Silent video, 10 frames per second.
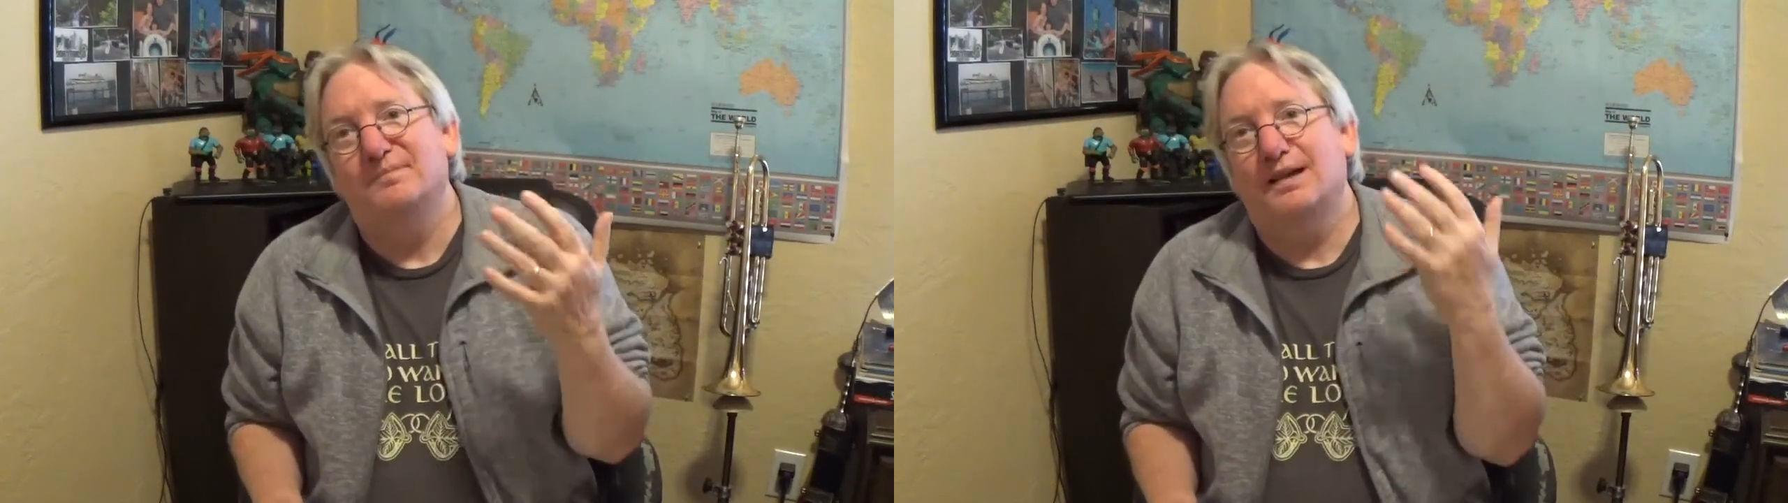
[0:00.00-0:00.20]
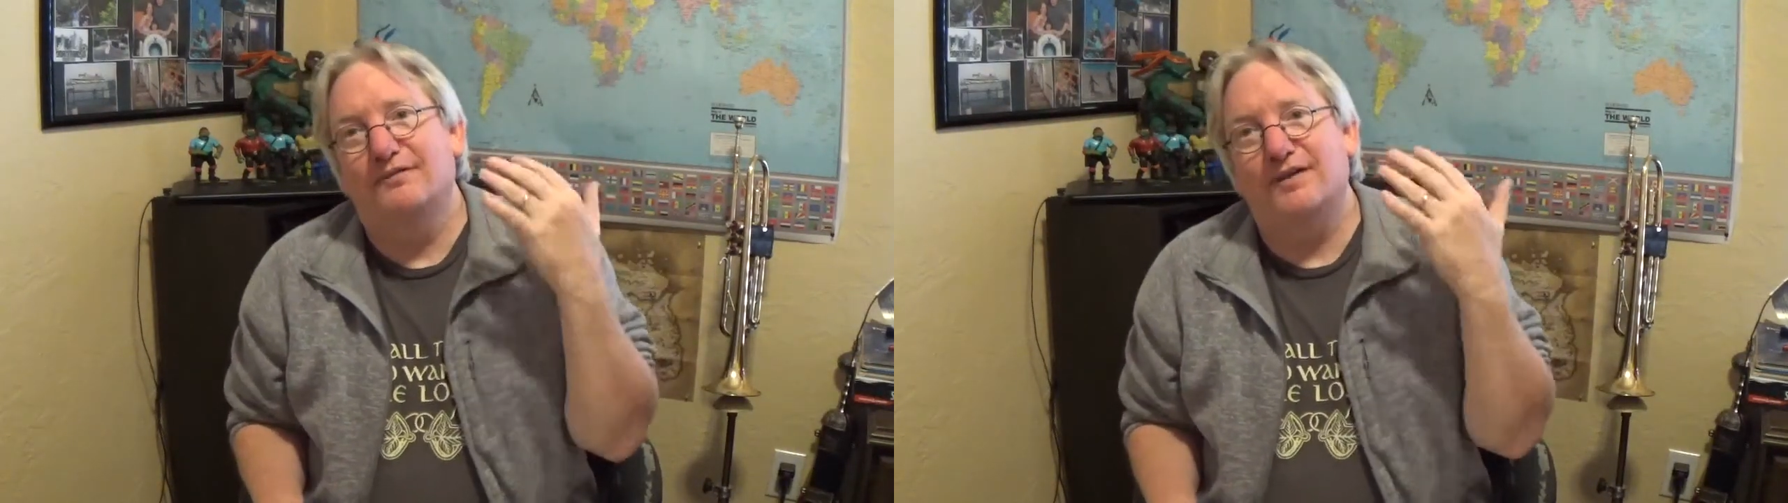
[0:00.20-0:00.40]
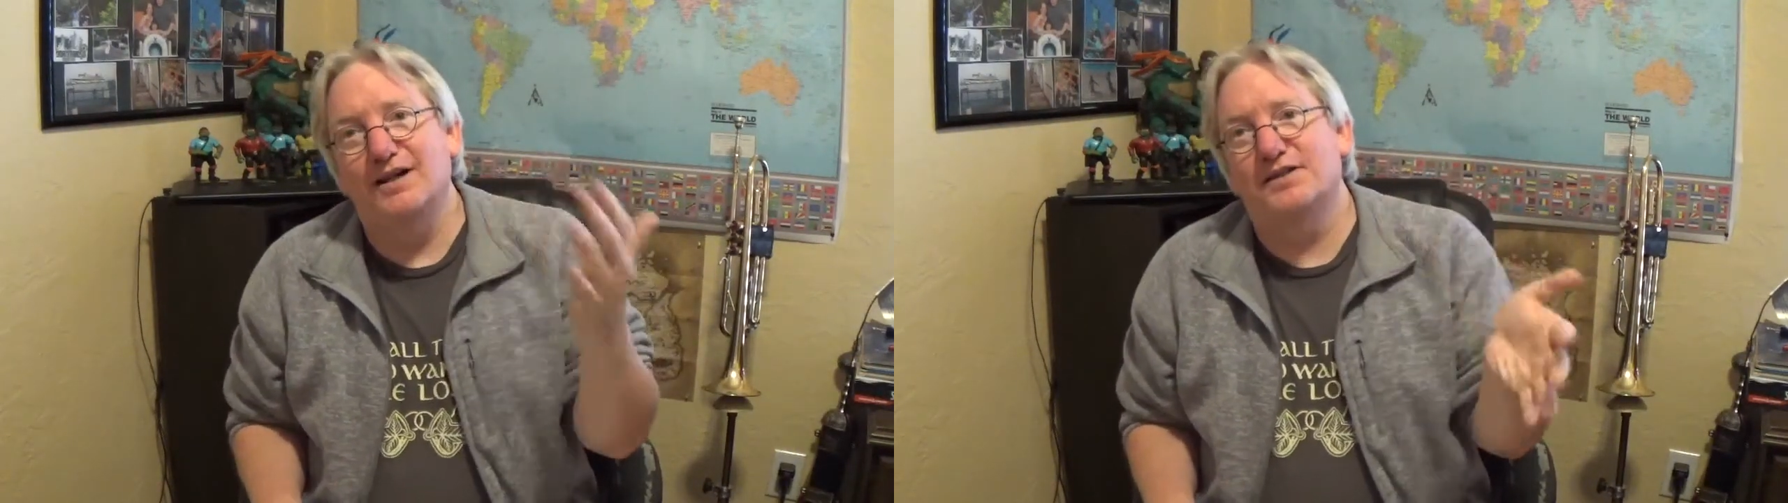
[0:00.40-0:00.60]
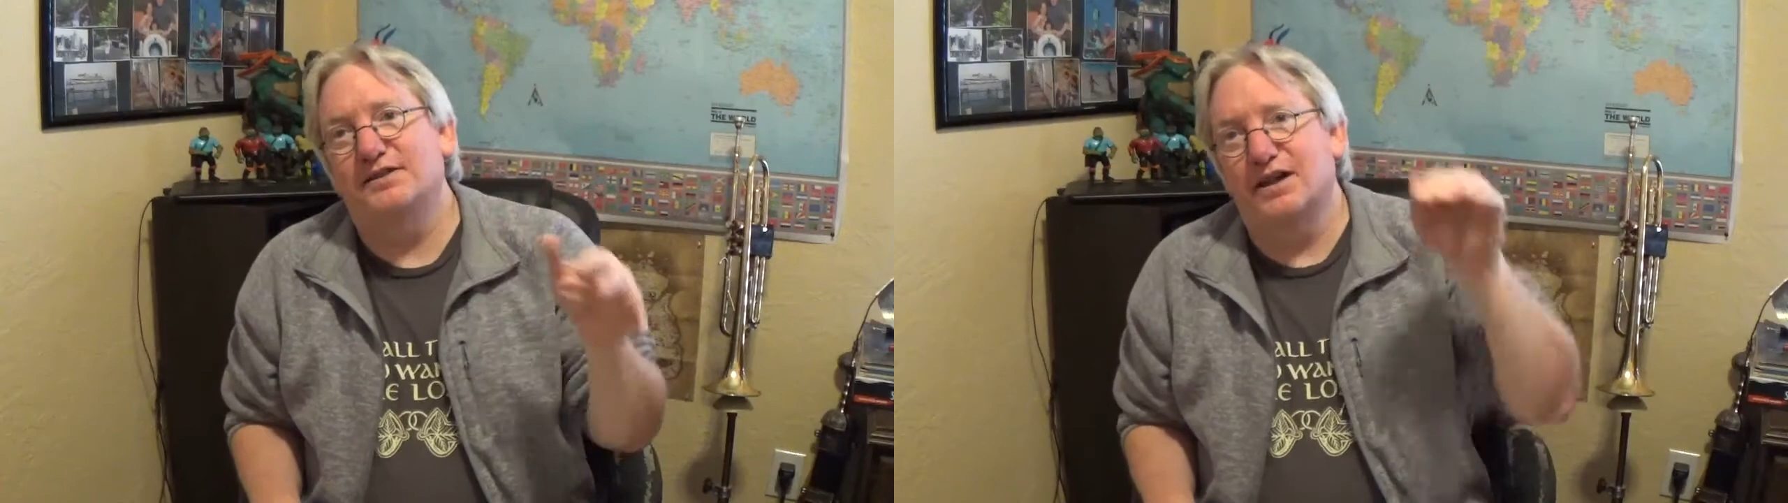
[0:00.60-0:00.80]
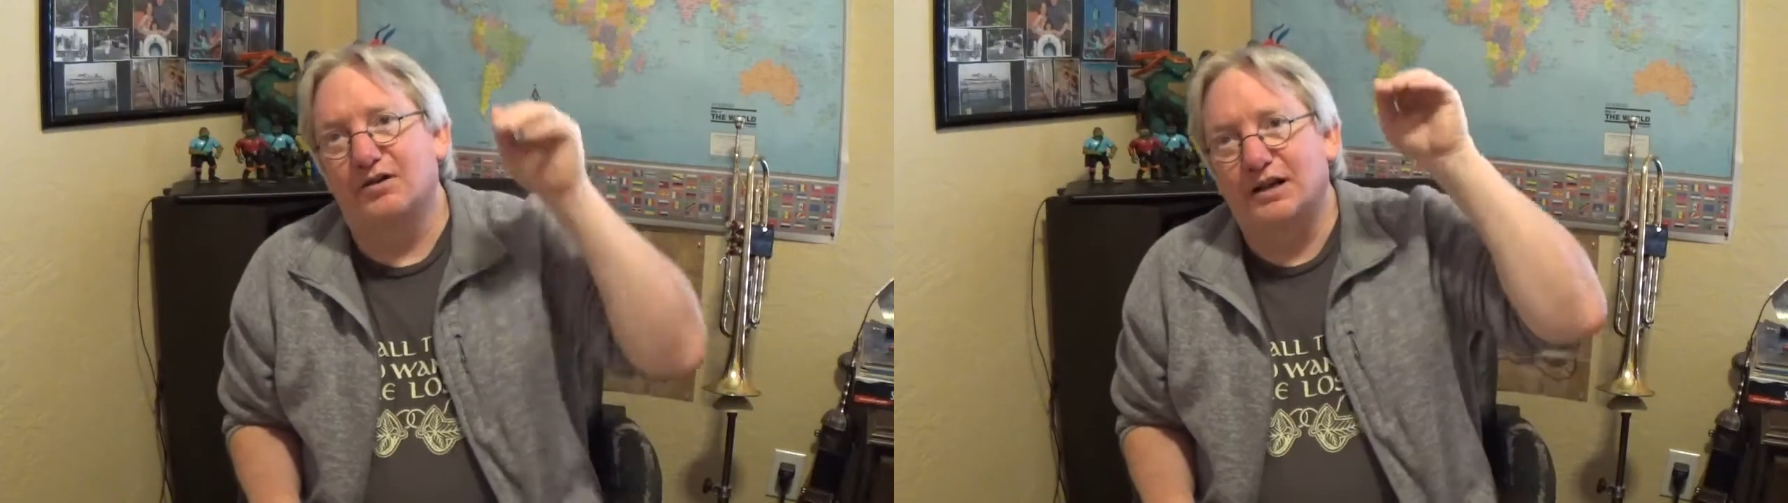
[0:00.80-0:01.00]
finds the
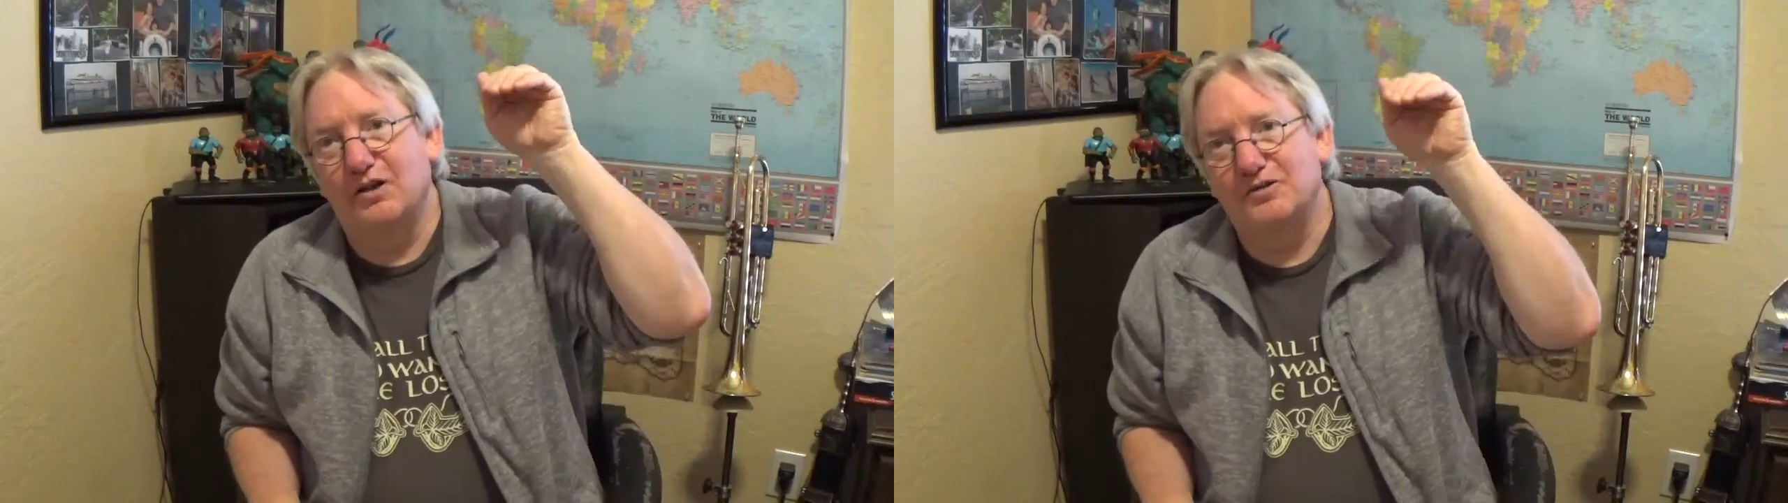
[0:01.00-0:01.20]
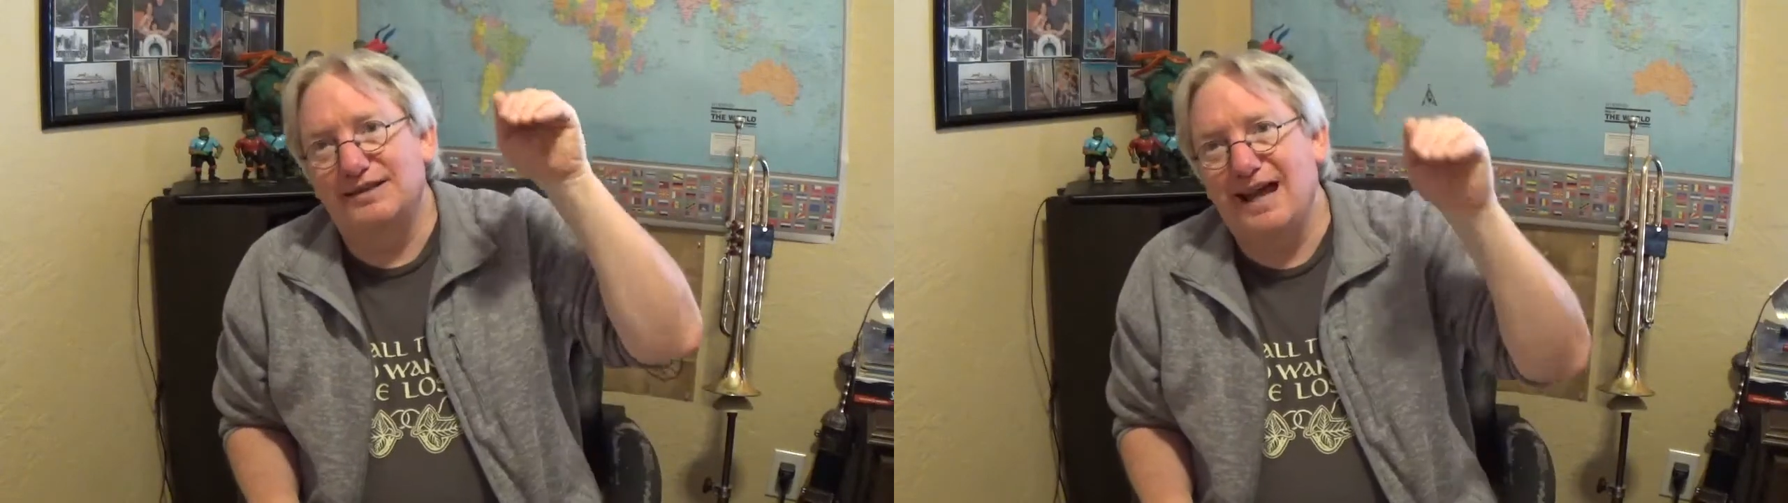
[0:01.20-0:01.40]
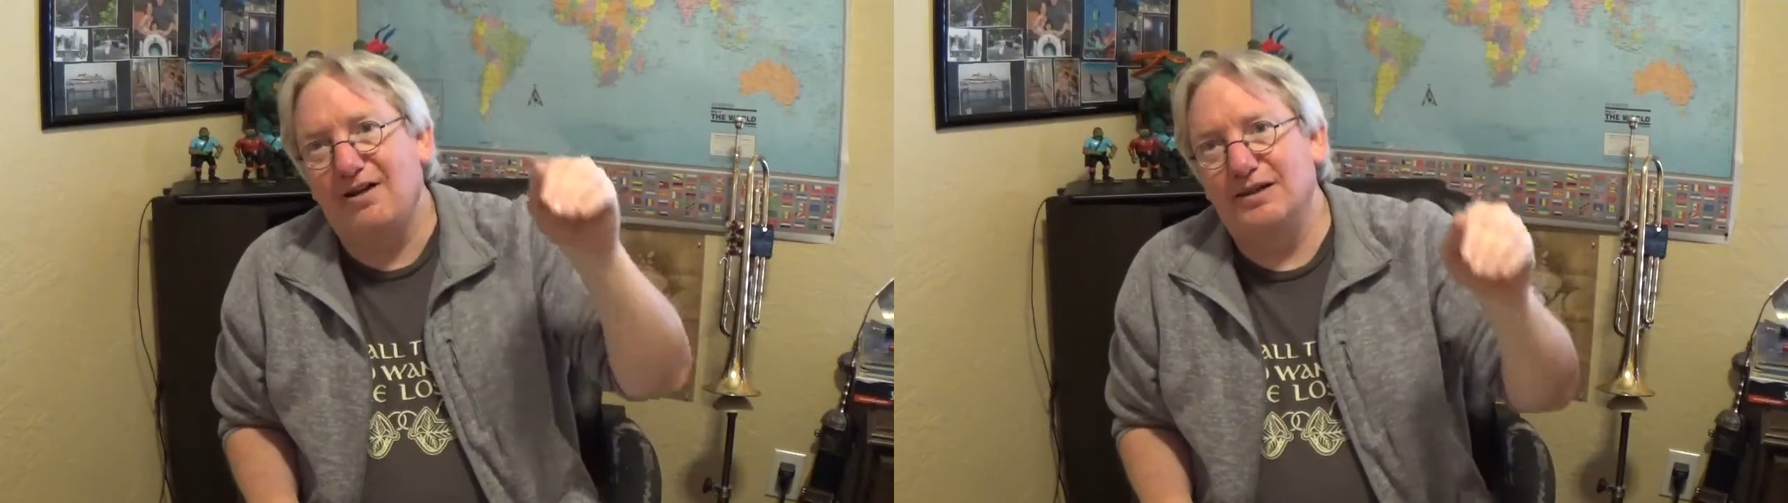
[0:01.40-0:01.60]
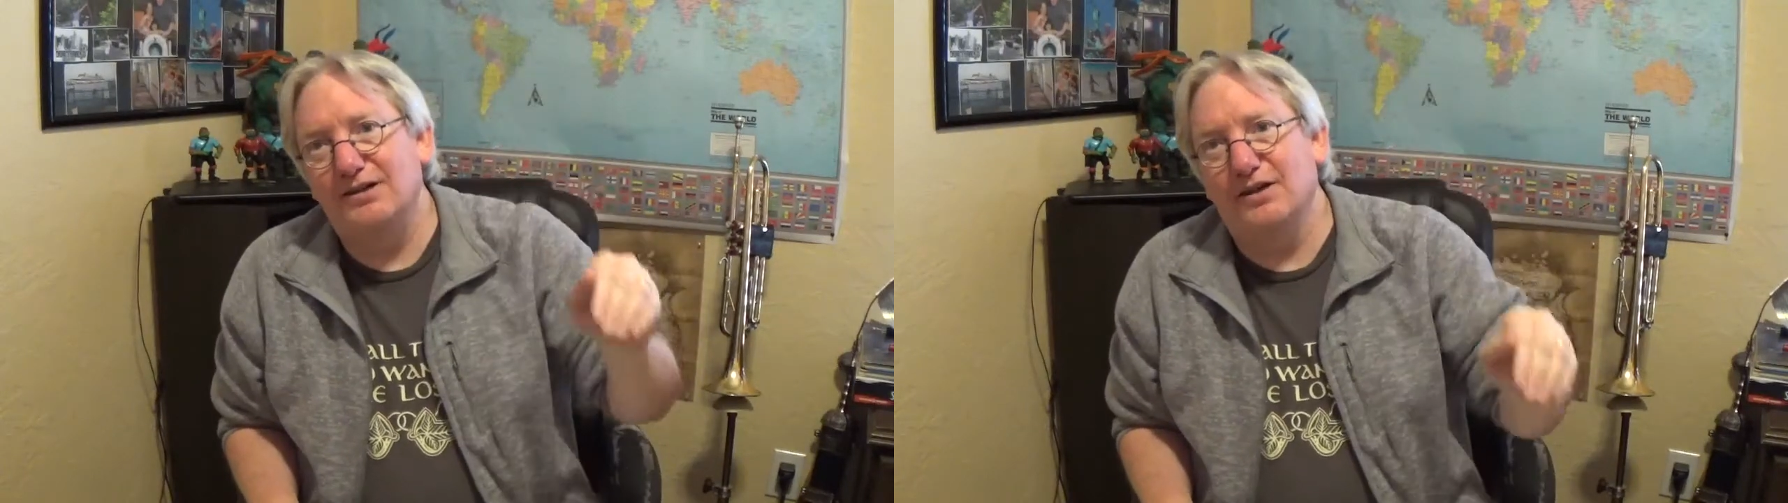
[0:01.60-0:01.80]
tunnel. He goes down into